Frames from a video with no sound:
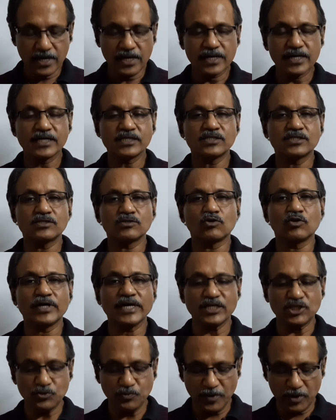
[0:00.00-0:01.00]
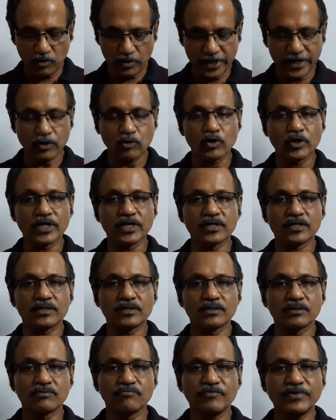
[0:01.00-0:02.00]
Rests on HP on a
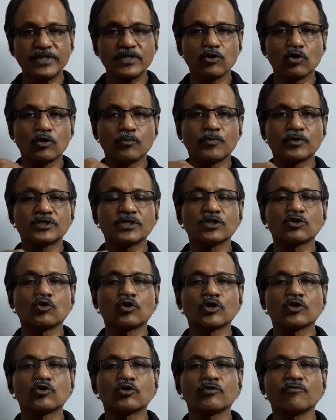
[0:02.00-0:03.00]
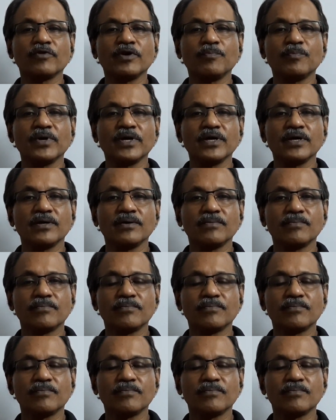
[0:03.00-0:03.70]
corner with the opposite corner on VP.